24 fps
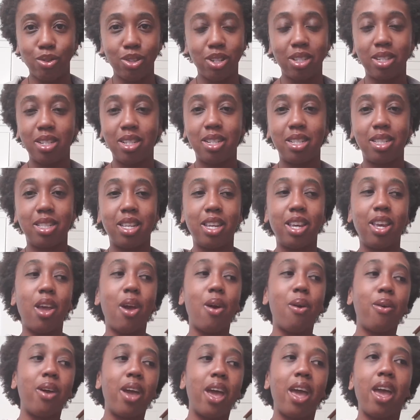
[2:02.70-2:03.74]
just to see,
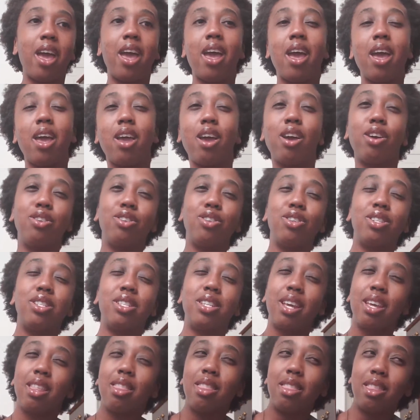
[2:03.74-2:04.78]
okay, I
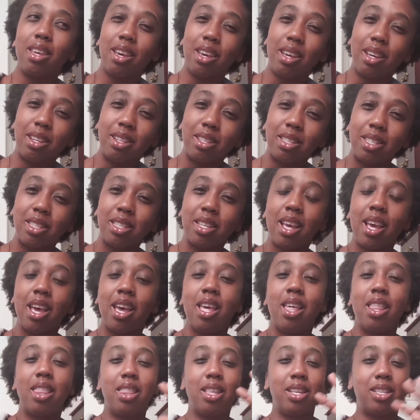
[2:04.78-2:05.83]
understand this
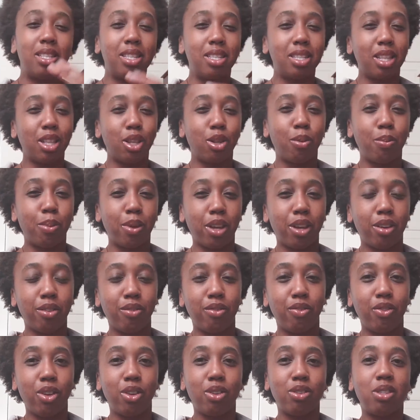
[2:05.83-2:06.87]
is a little bit
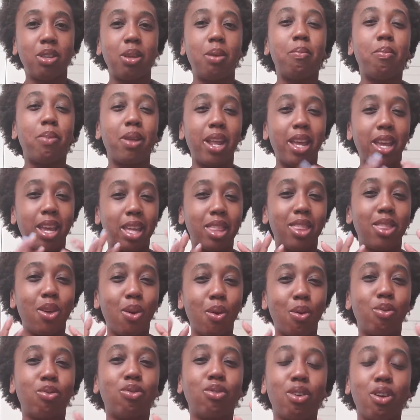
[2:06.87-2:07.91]
confusing, but I get the
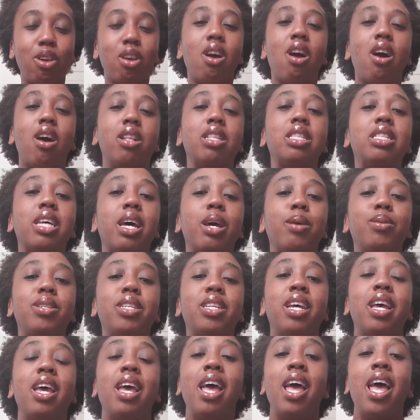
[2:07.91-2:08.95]
overall
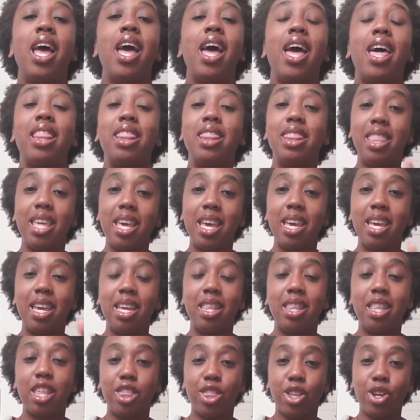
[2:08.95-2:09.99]
concept. And
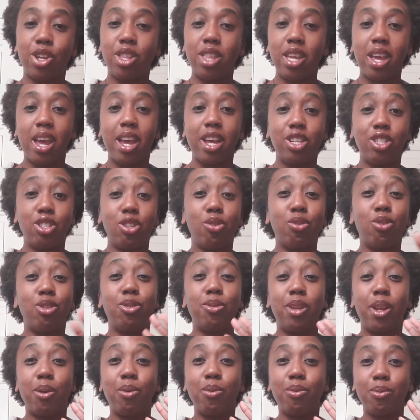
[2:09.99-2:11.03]
then the third thing I do is
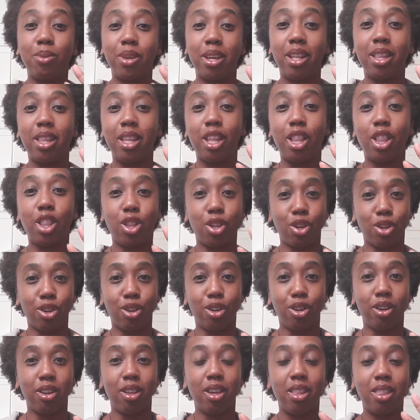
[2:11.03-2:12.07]
when I really
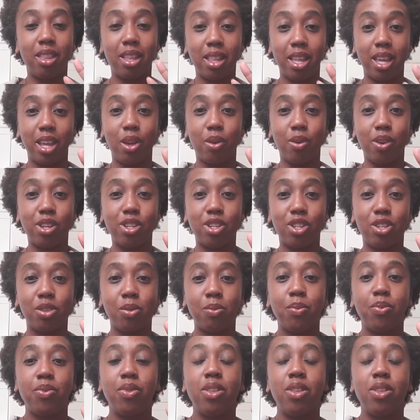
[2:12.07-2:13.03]
learn the language